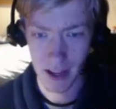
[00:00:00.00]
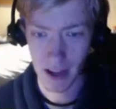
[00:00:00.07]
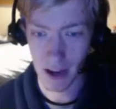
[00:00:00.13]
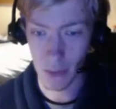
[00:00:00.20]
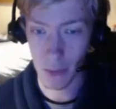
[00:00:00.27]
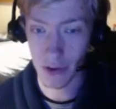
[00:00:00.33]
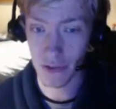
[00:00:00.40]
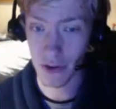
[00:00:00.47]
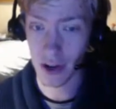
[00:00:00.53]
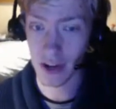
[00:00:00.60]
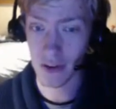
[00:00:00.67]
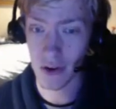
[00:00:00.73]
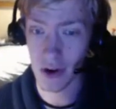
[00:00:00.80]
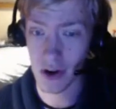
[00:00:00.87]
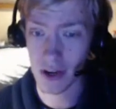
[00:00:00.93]
Winged Dragon
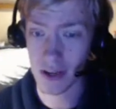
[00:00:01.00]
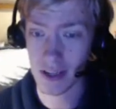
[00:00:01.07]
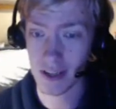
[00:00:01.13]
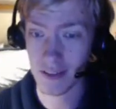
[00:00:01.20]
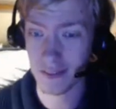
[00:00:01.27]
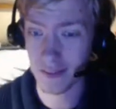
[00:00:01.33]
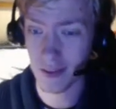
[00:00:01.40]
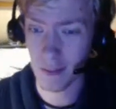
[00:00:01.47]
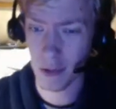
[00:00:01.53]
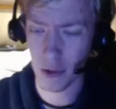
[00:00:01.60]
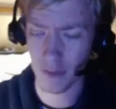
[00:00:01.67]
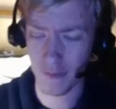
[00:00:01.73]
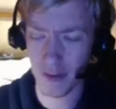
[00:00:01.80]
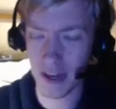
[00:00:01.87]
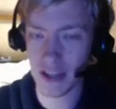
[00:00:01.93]
of Ra
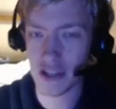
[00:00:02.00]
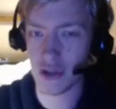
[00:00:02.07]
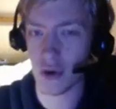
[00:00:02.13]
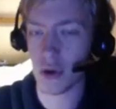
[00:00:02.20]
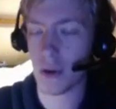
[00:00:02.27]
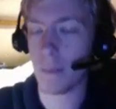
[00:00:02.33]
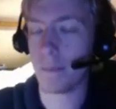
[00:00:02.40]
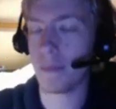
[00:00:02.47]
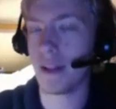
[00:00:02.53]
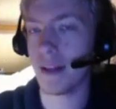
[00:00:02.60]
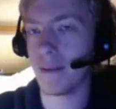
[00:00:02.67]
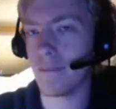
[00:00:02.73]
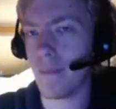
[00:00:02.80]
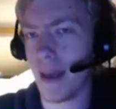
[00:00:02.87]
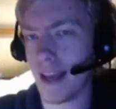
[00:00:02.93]
Immortal Phoenix sort
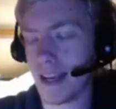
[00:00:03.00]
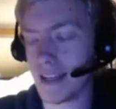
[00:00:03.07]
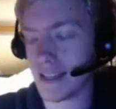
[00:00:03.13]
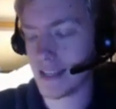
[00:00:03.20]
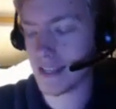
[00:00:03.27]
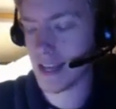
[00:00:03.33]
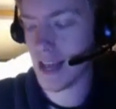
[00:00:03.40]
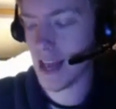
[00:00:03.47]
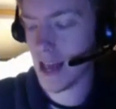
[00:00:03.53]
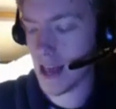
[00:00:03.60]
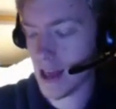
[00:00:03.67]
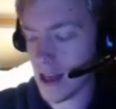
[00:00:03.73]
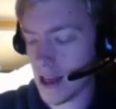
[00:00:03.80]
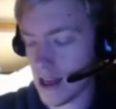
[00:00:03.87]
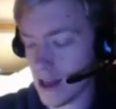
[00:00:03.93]
of makes...
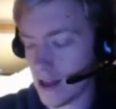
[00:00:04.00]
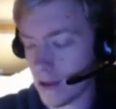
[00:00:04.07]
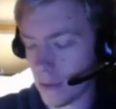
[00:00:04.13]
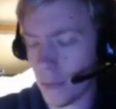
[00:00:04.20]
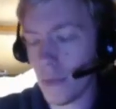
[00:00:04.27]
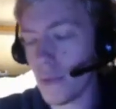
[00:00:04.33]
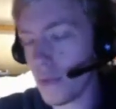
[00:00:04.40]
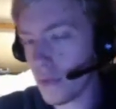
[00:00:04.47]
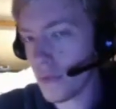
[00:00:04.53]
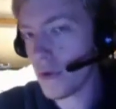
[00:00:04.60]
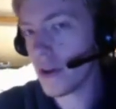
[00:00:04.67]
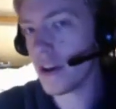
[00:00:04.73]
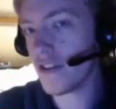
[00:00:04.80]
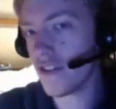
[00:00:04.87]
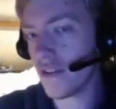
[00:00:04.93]

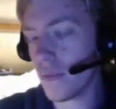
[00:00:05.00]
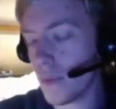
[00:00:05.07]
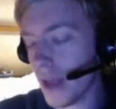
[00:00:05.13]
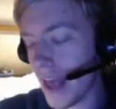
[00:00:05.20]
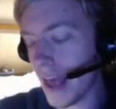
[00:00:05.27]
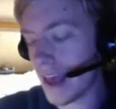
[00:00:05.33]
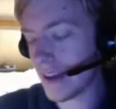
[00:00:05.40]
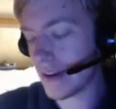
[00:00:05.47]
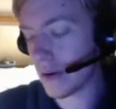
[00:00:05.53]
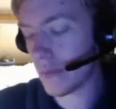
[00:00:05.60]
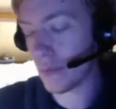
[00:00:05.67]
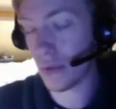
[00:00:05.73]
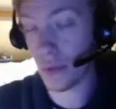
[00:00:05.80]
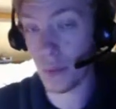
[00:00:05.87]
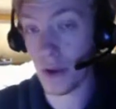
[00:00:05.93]
we had
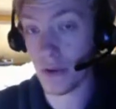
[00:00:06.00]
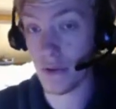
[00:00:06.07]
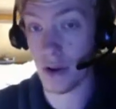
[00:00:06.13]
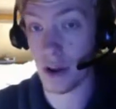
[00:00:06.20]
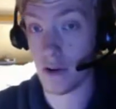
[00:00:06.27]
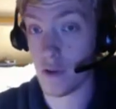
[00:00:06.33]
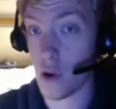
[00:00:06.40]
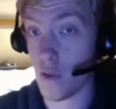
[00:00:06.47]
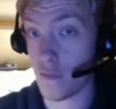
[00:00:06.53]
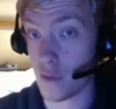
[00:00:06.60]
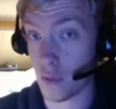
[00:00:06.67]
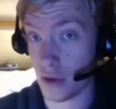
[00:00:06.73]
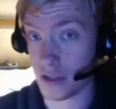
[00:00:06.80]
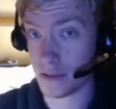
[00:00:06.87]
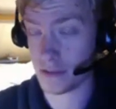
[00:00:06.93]
the Winged Dragon of Ra for
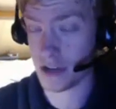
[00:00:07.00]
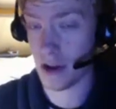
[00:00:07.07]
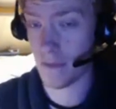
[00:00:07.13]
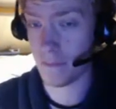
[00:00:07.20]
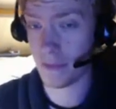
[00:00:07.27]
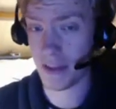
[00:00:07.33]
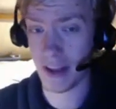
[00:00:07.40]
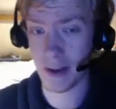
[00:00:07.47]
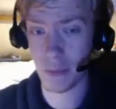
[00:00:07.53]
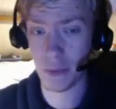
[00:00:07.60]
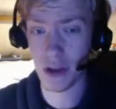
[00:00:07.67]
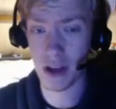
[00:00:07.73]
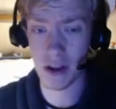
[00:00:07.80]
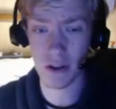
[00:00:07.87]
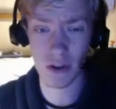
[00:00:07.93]
quite some time. Then
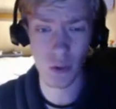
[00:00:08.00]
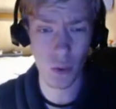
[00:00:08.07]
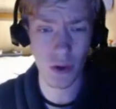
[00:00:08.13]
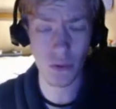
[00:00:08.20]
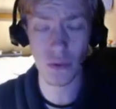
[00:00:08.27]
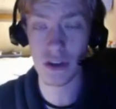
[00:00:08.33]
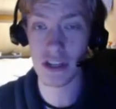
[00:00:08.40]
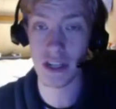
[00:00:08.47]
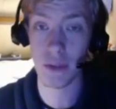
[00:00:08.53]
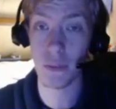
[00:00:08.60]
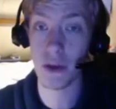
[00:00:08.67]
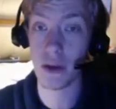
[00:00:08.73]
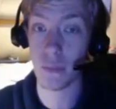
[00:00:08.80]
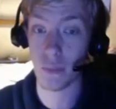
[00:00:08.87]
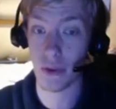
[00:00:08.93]
quite recently,
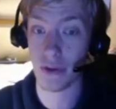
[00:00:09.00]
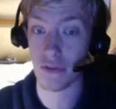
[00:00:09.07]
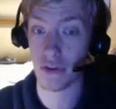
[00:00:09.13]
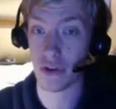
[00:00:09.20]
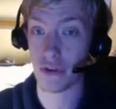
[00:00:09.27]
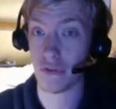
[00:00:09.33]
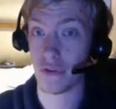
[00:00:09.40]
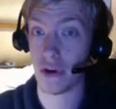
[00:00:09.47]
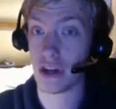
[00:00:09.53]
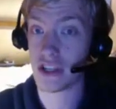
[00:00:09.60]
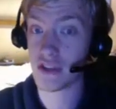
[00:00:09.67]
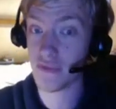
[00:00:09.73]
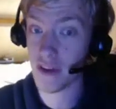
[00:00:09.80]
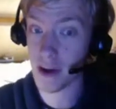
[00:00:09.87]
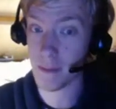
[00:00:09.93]
we got Winged Dragon of Ra
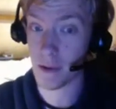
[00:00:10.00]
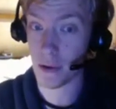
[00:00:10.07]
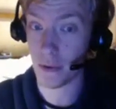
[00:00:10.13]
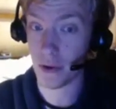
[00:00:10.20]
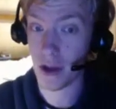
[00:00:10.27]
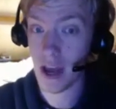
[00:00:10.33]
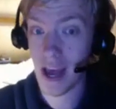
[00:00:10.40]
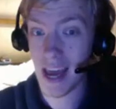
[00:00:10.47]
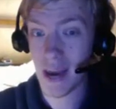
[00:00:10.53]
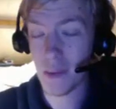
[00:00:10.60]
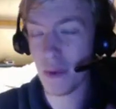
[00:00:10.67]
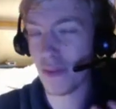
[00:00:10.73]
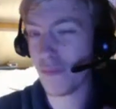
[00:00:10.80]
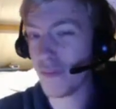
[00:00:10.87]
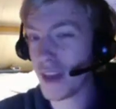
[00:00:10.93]
Sphere Mode. And
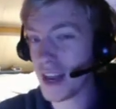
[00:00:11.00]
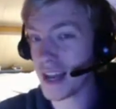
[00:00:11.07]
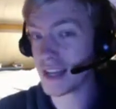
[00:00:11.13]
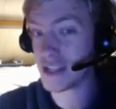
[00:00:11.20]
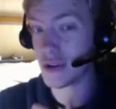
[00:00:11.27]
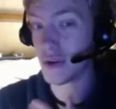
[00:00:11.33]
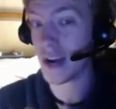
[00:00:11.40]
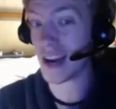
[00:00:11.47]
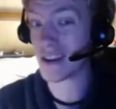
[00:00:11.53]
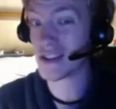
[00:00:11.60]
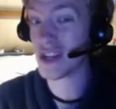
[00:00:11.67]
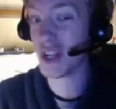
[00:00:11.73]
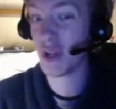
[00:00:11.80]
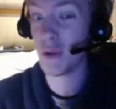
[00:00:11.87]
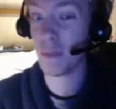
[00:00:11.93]
with Phoenix, you can
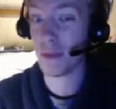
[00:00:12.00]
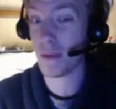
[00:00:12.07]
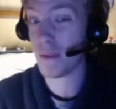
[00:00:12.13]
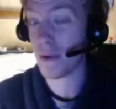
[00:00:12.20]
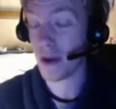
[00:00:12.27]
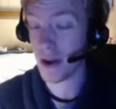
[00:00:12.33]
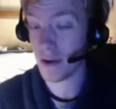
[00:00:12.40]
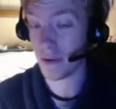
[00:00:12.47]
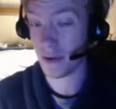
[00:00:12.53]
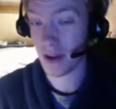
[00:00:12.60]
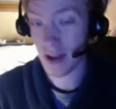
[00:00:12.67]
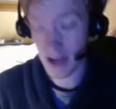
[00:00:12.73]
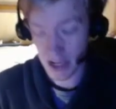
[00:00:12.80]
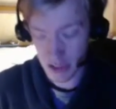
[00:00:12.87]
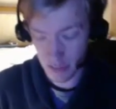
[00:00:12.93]
actually loop them around.
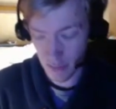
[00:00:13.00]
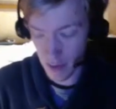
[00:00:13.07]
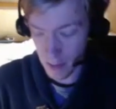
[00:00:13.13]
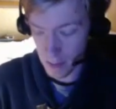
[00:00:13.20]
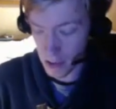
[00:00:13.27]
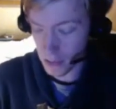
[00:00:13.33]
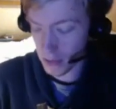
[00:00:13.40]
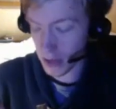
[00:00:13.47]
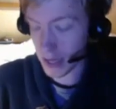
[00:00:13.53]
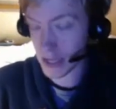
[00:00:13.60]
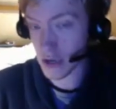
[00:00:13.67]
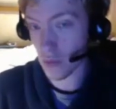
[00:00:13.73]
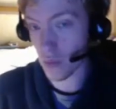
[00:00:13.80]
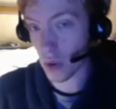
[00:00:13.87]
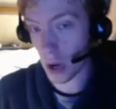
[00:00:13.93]
Sphere Mode
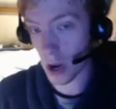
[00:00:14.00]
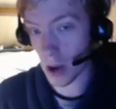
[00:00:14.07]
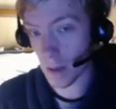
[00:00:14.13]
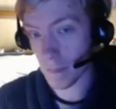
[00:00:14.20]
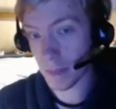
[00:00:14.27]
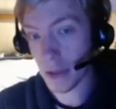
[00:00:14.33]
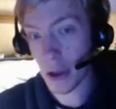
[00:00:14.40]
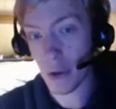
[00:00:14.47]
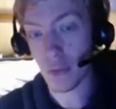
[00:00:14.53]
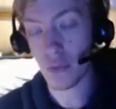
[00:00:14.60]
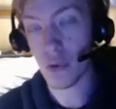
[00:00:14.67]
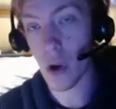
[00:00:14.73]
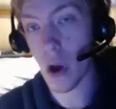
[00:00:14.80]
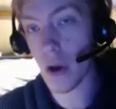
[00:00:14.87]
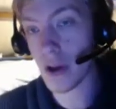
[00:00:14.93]
into Ra,
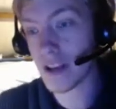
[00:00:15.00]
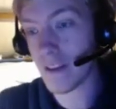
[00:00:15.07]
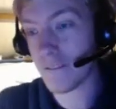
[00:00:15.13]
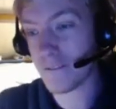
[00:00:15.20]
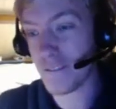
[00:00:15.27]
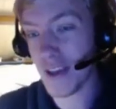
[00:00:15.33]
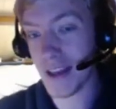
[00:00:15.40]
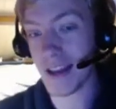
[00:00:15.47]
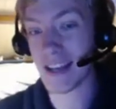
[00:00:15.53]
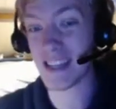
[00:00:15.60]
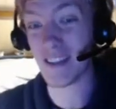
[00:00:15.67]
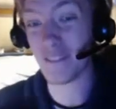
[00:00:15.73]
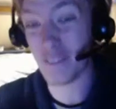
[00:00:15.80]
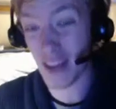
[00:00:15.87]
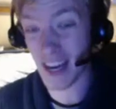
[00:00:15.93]
Ra into Phoenix,
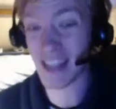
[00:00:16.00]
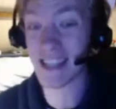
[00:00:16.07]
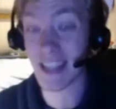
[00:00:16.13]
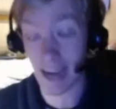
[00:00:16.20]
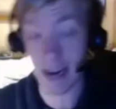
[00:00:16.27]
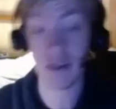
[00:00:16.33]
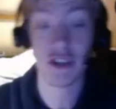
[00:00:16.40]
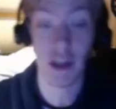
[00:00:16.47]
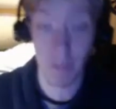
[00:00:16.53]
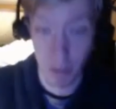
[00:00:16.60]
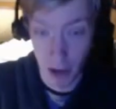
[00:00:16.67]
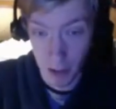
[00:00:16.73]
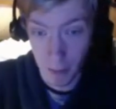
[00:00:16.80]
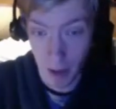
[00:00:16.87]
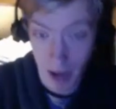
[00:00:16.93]
and Phoenix can actually
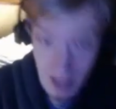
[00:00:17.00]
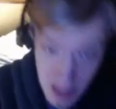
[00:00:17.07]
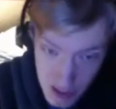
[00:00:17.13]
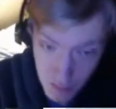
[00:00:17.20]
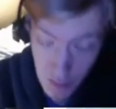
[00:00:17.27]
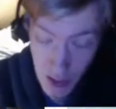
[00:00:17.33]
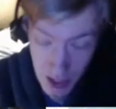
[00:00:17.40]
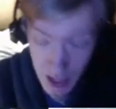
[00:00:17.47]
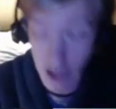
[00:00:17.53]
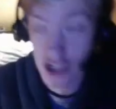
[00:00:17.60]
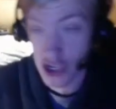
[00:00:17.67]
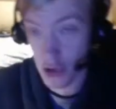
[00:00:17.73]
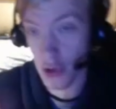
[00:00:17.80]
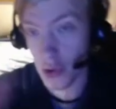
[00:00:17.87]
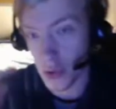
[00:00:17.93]
bring back Sphere,
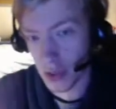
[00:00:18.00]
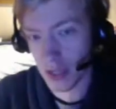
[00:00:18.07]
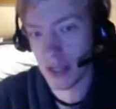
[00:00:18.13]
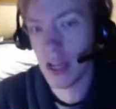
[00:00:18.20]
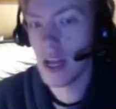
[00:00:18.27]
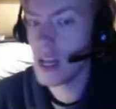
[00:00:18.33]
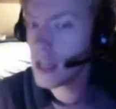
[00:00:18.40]
so you can,